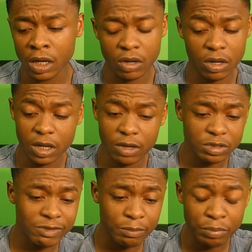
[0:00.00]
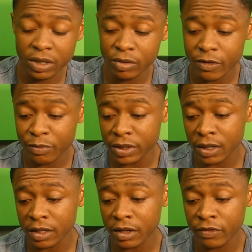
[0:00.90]
I can't lie. I was even peed off being
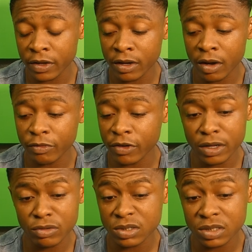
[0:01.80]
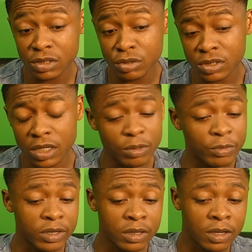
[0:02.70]
at the FA Cup final and seeing you
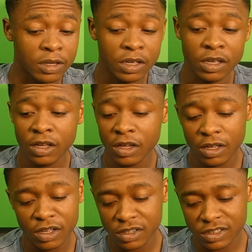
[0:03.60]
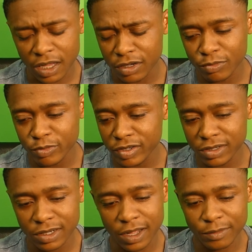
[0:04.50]
celebrate. Like, Sagna
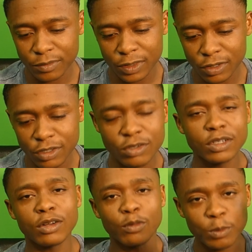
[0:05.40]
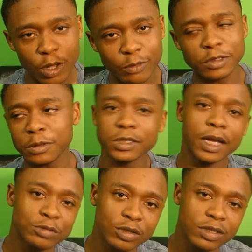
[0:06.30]
really, like, you know, you go from loving someone to
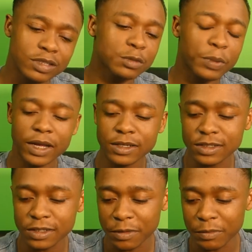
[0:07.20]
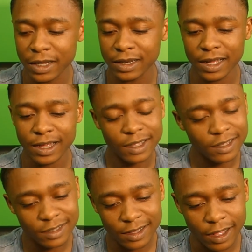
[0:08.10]
absolutely despising them, man. Like,
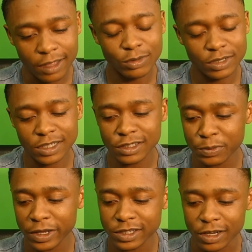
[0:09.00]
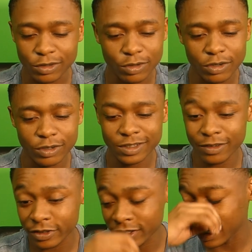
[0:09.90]
I don't want to say despise Sagna. I've got a lot of
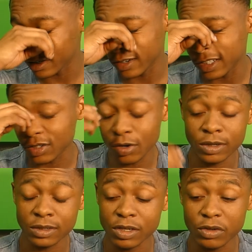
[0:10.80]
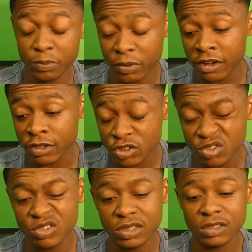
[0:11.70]
love for Sagna and it's gone. The only player I
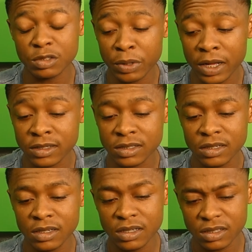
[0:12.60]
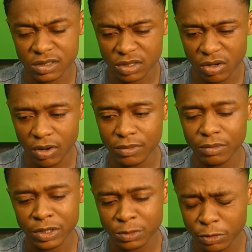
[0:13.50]
truly despise, there's a lot,
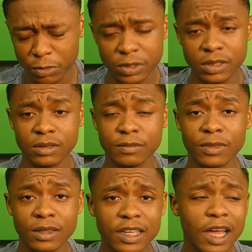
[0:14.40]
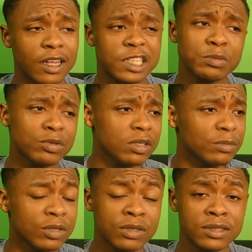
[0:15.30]
but it's probably Gallas, purely
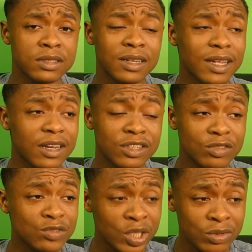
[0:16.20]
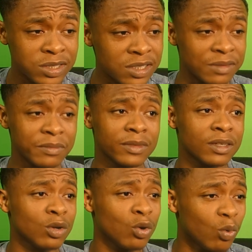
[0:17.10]
because the Gallas of Chelsea,
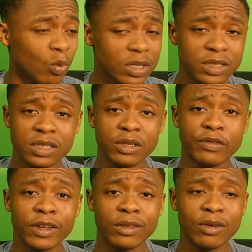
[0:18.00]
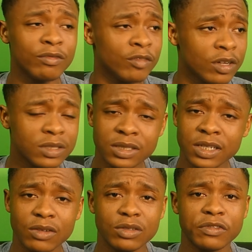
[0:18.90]
quality defender,
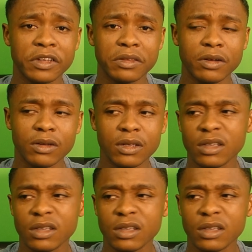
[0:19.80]
versatile defender.